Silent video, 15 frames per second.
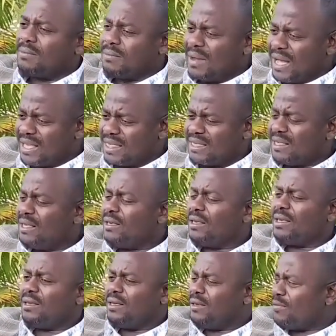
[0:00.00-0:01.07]
Much,
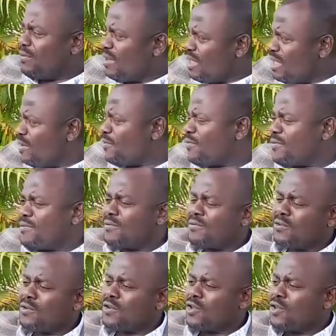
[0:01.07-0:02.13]
even if
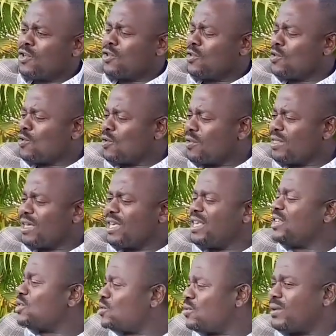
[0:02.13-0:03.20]
you know the
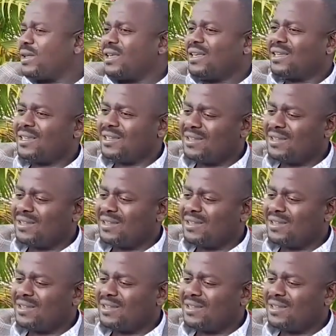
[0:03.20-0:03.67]
history